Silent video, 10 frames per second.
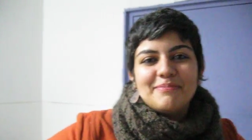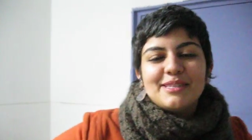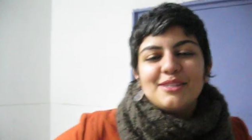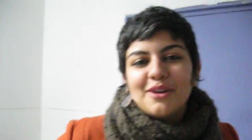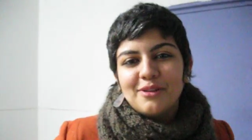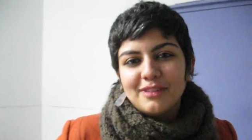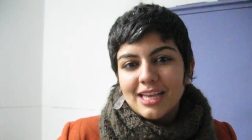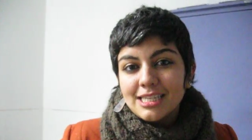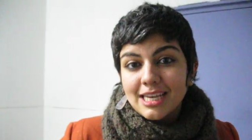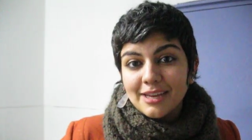But so
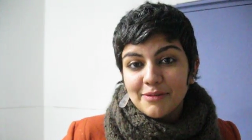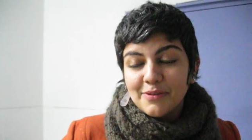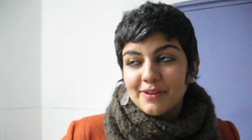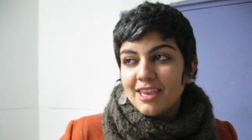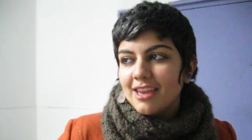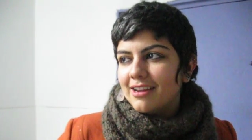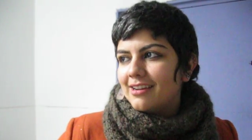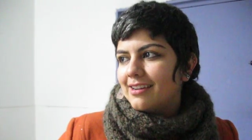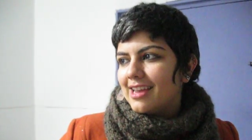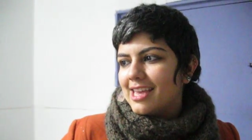last night we were
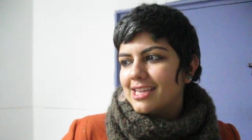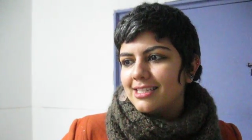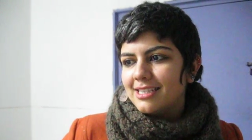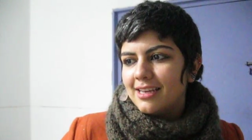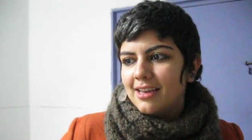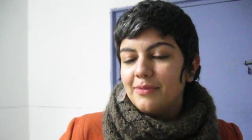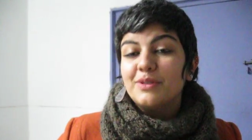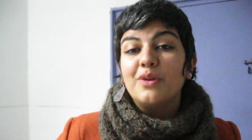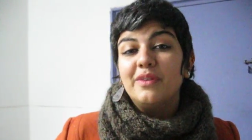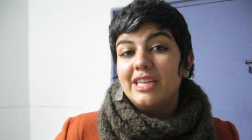here and it was
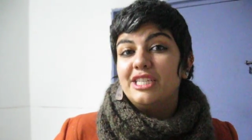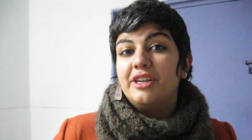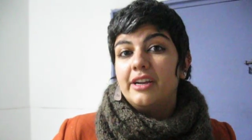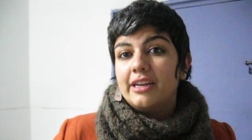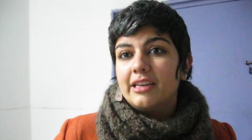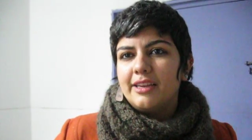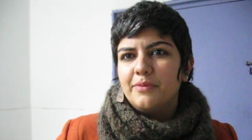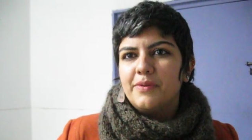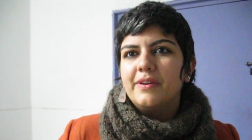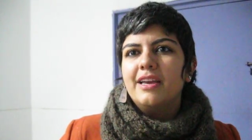already dark and
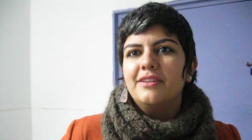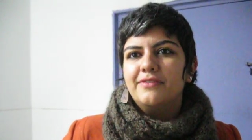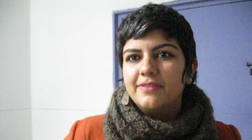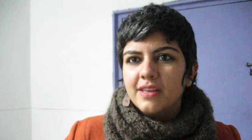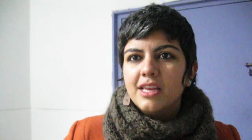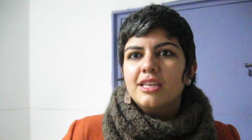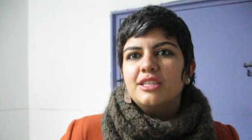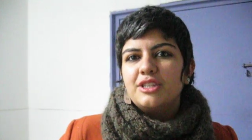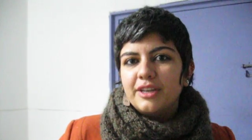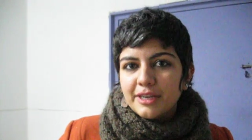we were kind of
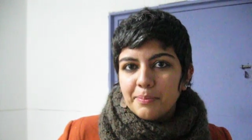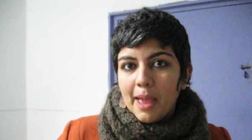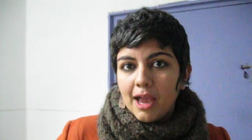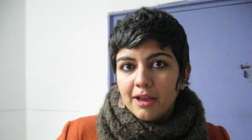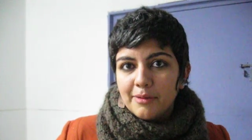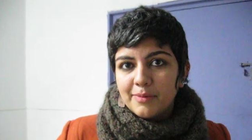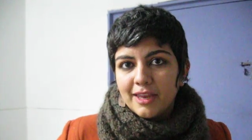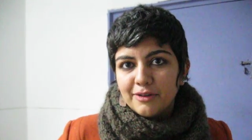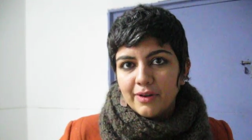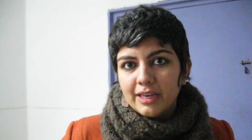starting to pack up,
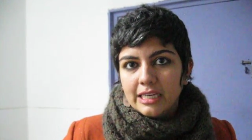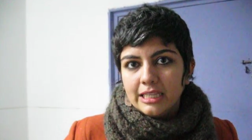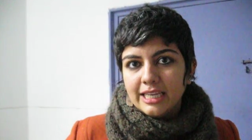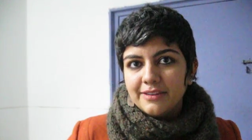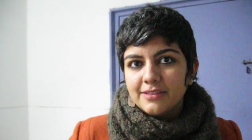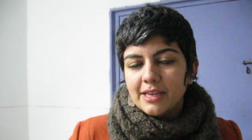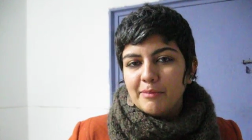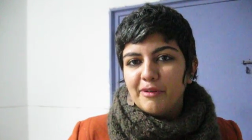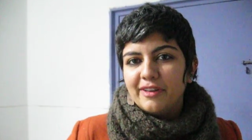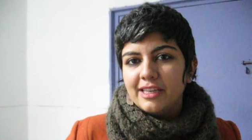getting ready to leave, some
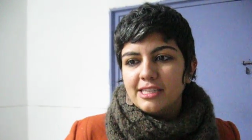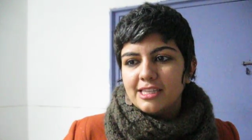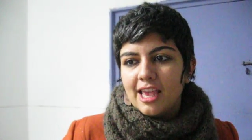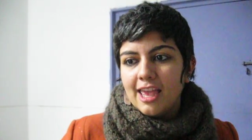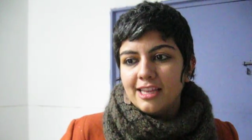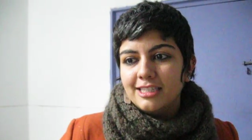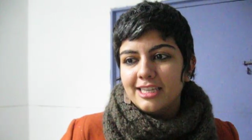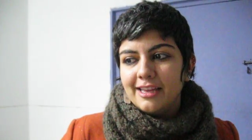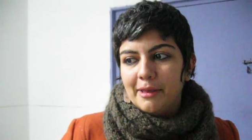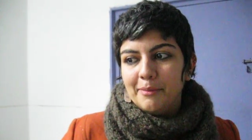of us.
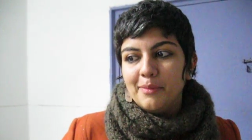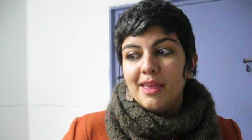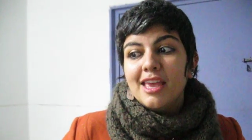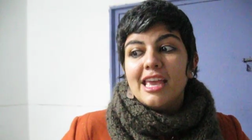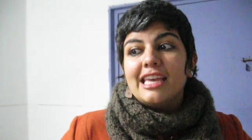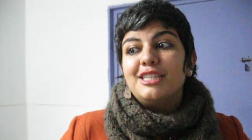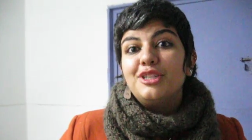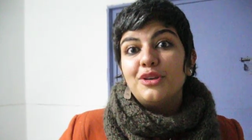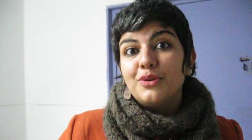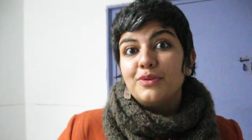And
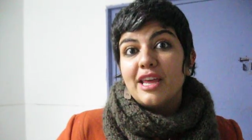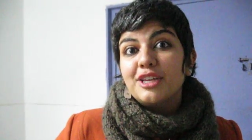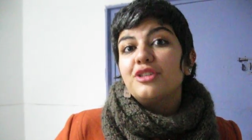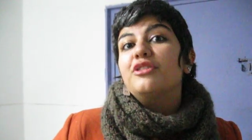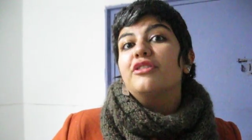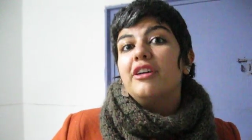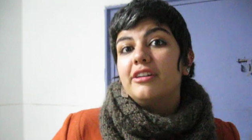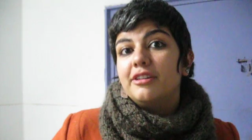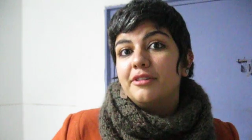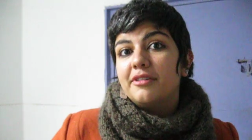two National
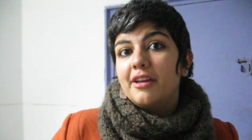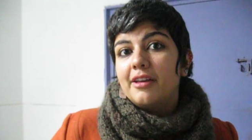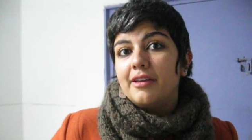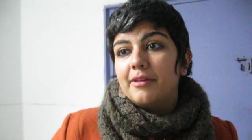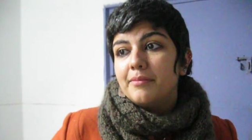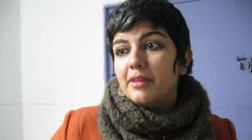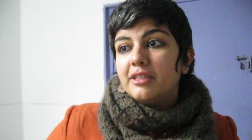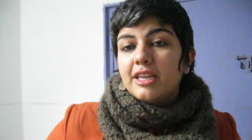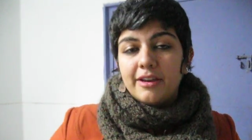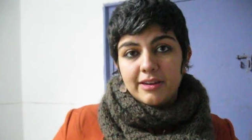Guard
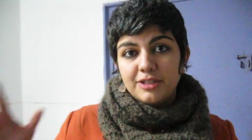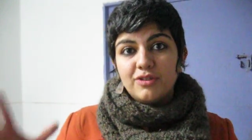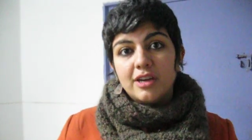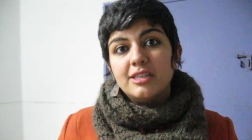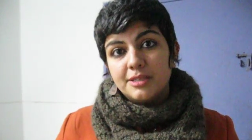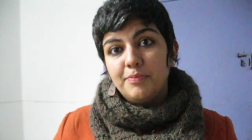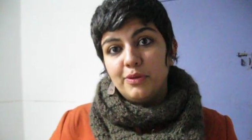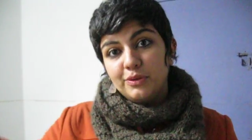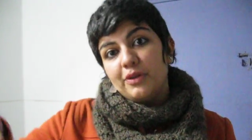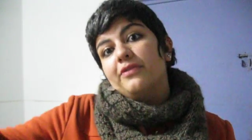military trucks
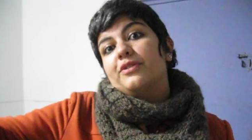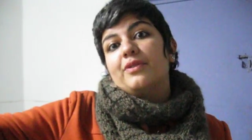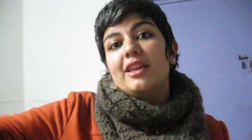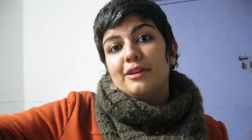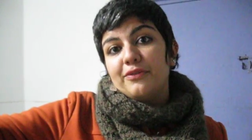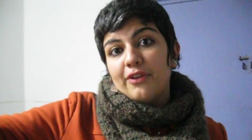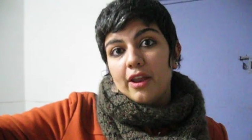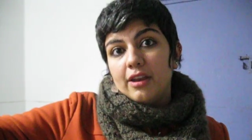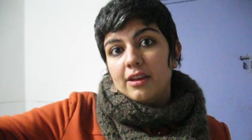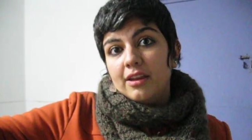pulled over right in front.